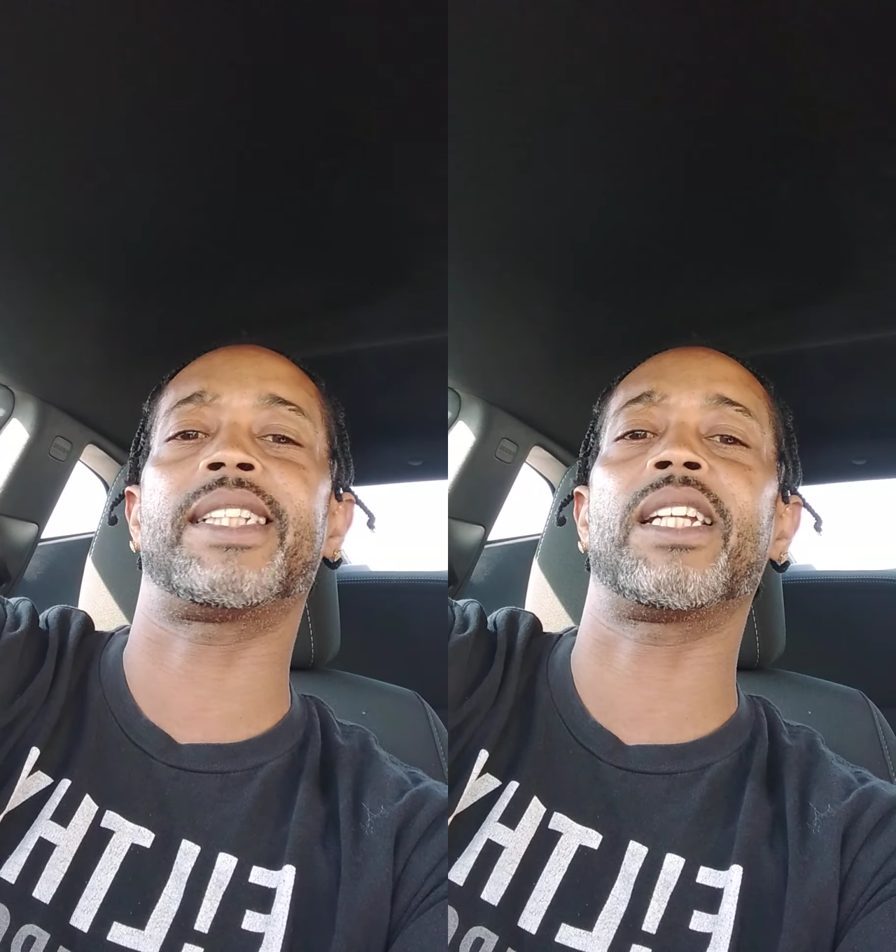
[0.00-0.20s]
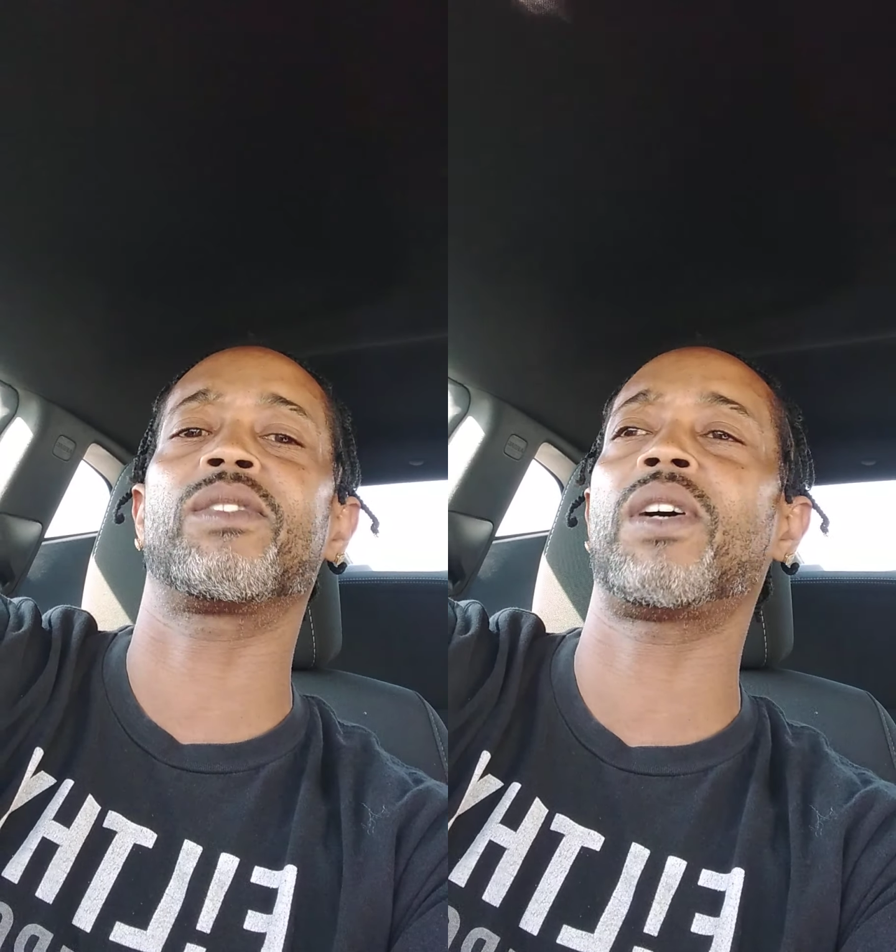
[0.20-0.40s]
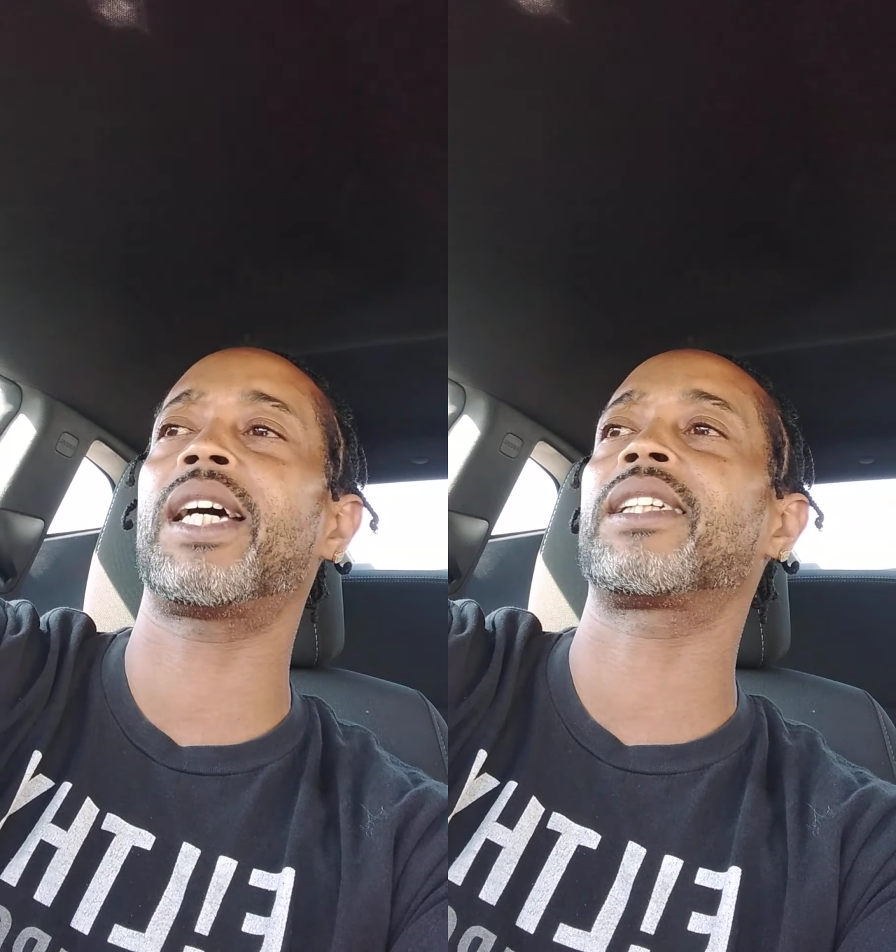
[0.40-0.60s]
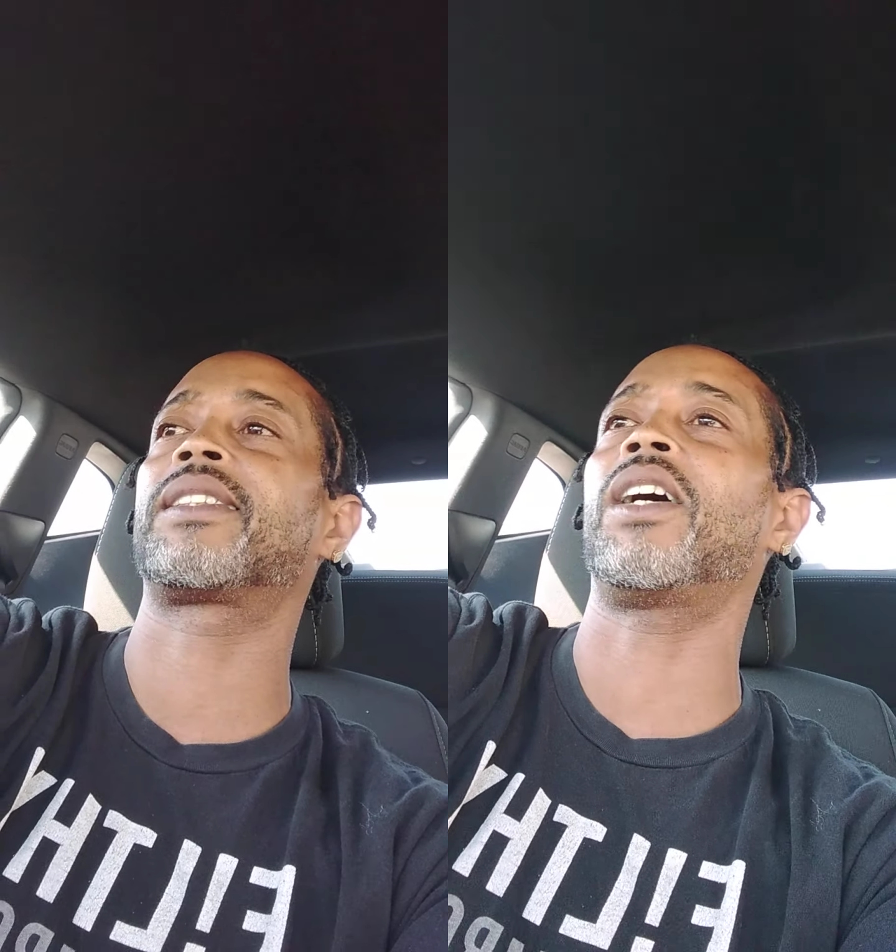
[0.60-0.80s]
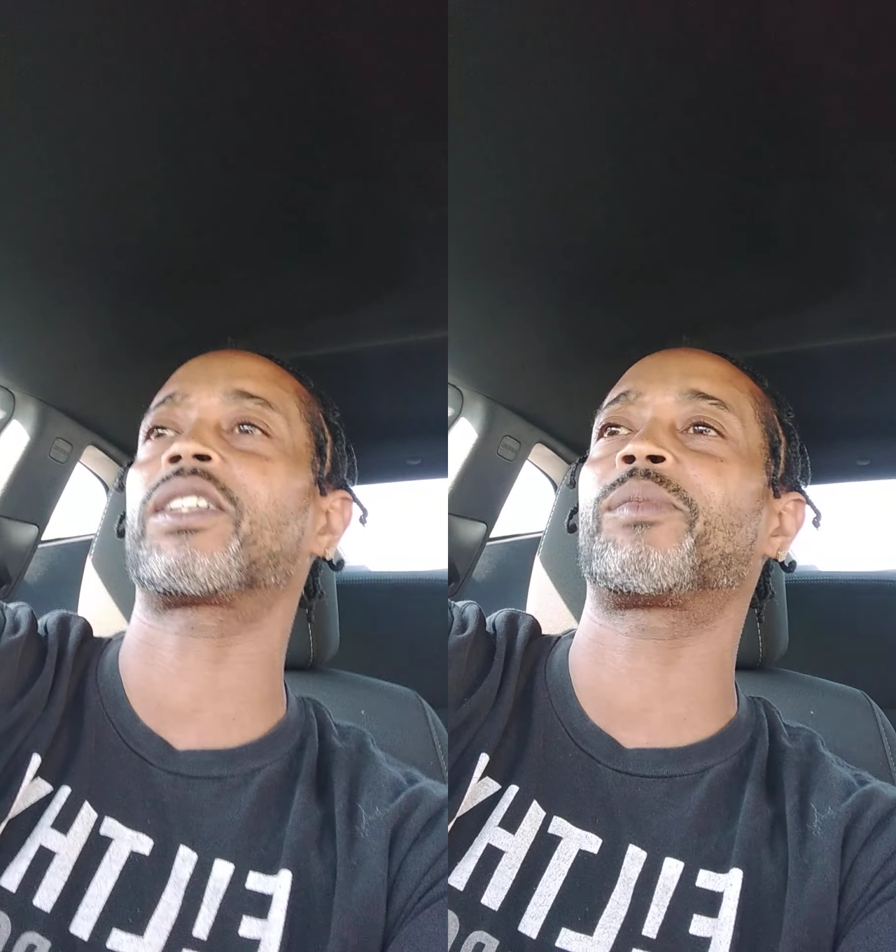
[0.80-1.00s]
They don't know how to
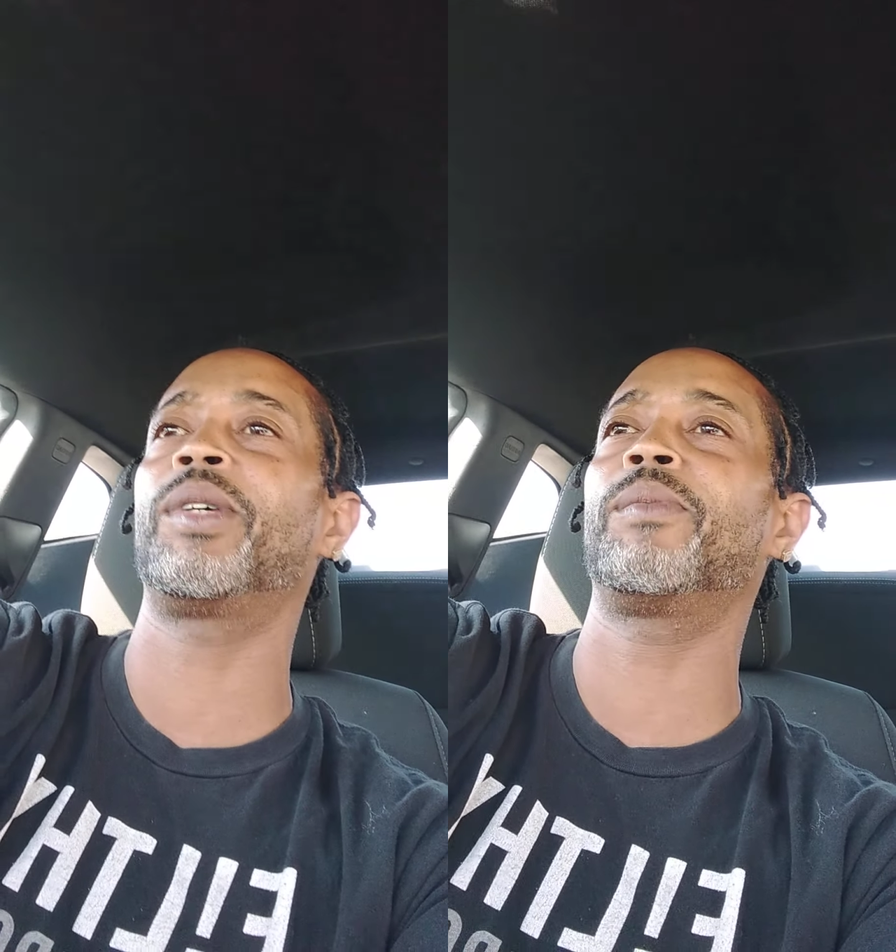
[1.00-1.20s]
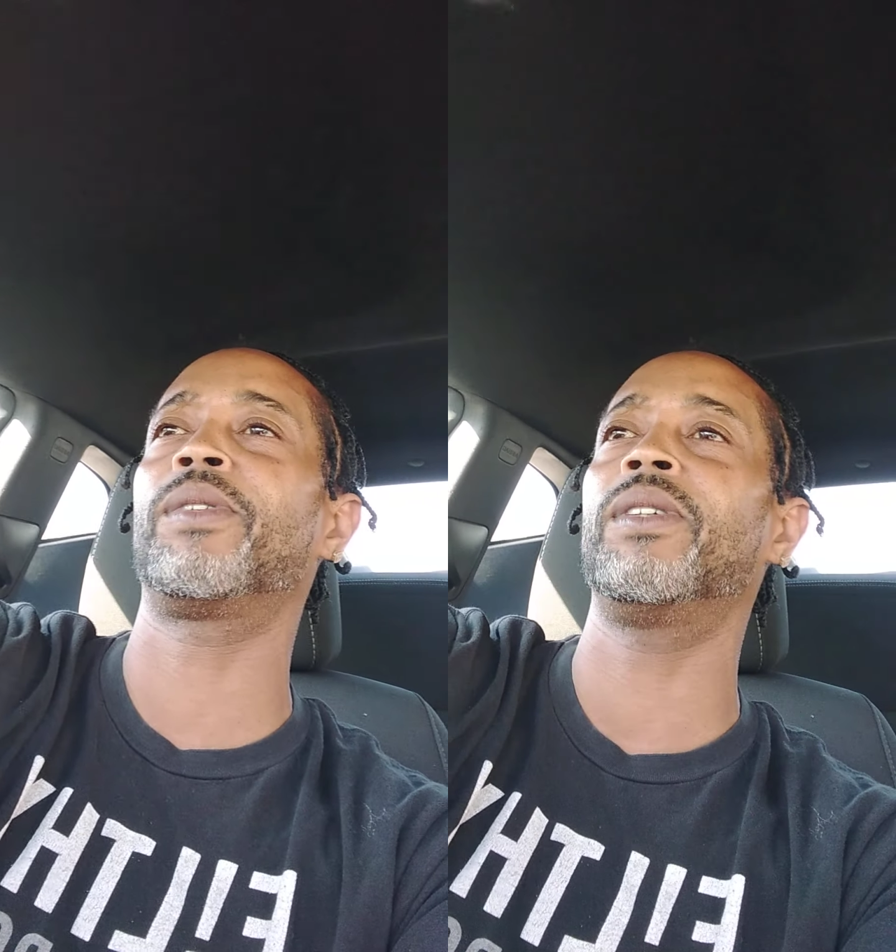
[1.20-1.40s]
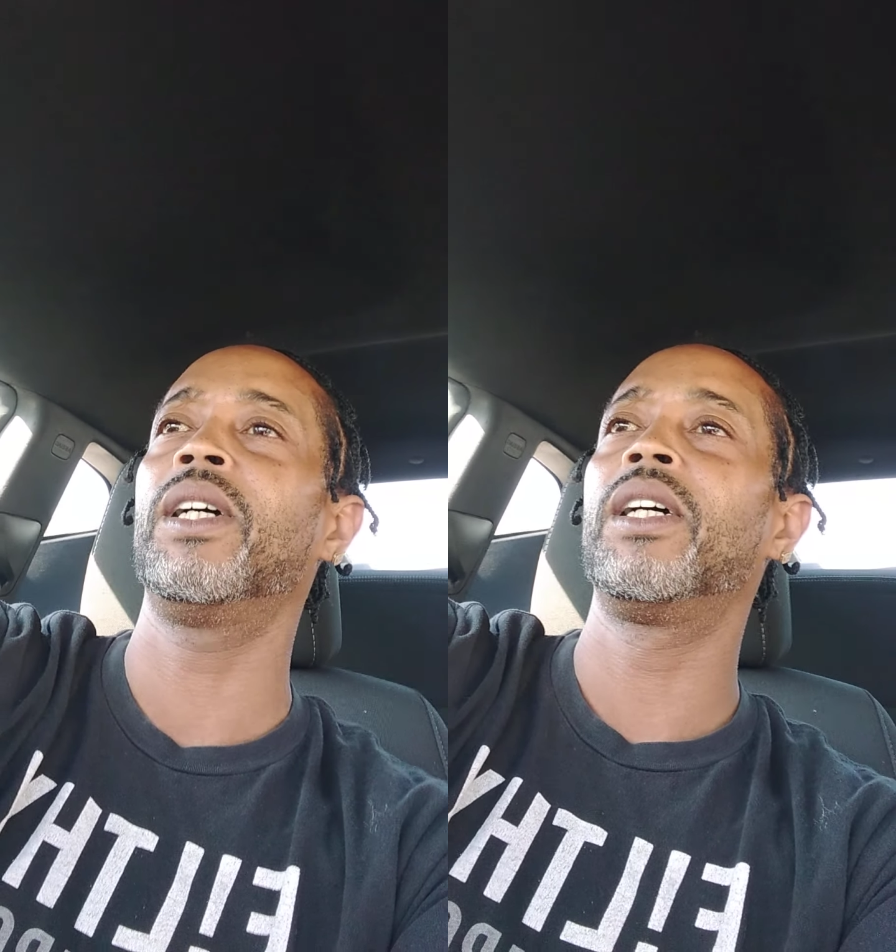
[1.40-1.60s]
talk to people.